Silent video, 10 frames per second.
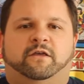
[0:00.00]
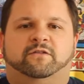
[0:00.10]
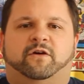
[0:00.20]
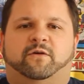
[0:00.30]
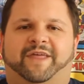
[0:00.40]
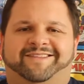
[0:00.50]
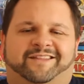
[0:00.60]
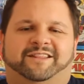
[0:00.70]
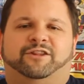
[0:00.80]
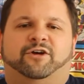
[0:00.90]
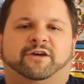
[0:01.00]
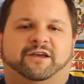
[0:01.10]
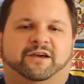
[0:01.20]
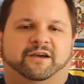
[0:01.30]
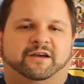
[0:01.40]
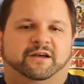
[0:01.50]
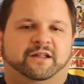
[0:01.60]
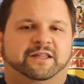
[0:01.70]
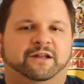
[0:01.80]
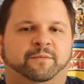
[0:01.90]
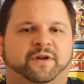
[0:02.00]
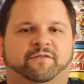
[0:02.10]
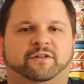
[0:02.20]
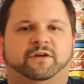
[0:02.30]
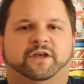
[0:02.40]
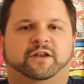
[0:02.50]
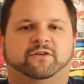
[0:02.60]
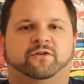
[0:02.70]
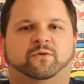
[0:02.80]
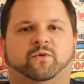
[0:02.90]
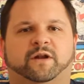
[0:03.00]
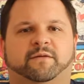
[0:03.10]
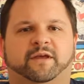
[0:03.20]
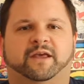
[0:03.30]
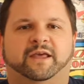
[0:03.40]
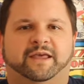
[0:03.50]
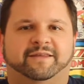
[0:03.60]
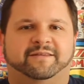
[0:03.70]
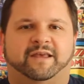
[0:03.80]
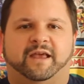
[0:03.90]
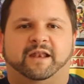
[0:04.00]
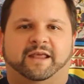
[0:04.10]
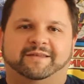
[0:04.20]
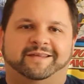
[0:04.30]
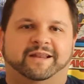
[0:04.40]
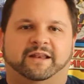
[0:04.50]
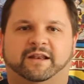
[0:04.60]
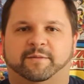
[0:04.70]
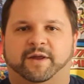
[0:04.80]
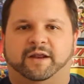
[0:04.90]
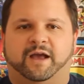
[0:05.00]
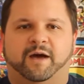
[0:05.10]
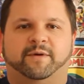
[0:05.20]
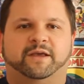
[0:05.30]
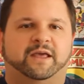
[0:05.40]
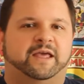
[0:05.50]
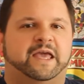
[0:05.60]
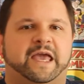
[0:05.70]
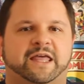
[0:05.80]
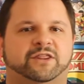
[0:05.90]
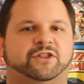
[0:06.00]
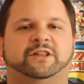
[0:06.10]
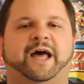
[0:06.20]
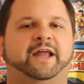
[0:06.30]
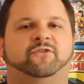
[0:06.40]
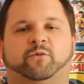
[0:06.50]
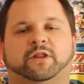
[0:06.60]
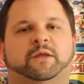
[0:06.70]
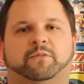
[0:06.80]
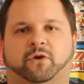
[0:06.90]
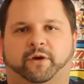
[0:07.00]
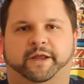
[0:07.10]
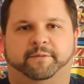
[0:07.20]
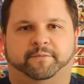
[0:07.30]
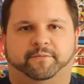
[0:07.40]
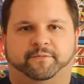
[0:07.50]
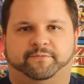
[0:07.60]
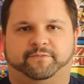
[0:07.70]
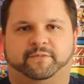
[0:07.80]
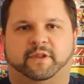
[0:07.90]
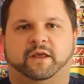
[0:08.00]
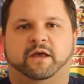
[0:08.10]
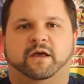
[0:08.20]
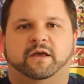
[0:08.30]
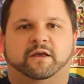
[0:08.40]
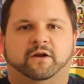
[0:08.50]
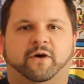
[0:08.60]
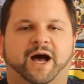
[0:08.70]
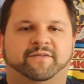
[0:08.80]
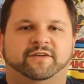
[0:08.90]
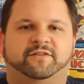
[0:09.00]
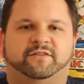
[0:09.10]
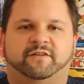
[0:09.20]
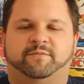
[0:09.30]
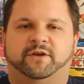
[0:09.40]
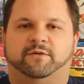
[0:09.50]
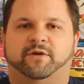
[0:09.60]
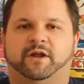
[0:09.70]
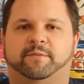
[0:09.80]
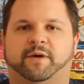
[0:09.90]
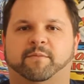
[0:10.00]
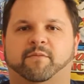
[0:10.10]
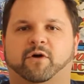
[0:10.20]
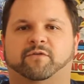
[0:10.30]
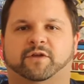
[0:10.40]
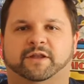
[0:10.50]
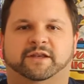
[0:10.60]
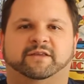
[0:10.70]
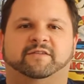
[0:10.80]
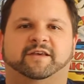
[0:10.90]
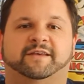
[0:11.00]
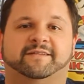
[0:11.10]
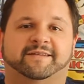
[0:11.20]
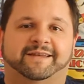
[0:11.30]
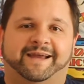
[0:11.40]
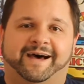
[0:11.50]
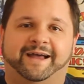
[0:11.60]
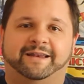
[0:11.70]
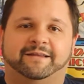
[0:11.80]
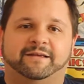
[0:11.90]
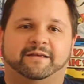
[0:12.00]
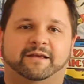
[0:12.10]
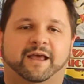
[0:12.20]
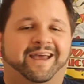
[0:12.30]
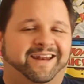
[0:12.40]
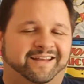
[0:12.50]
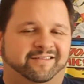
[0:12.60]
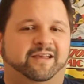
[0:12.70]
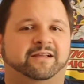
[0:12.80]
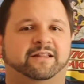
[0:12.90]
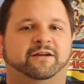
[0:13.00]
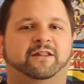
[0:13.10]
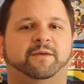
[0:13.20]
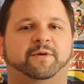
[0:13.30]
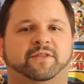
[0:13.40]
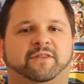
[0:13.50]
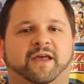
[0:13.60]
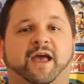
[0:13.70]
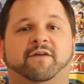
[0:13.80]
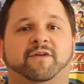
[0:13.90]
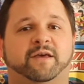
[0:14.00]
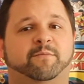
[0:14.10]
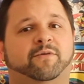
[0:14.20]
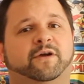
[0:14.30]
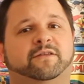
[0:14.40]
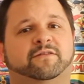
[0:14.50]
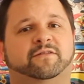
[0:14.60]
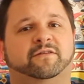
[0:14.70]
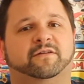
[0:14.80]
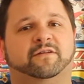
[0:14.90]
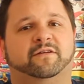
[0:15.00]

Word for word: So that's a look, a little bit of a look into what is and isn't an independent comic. The line's really blurry. You know, obviously something created by Marvel and DC is not. And I say clearly, but then they have imprints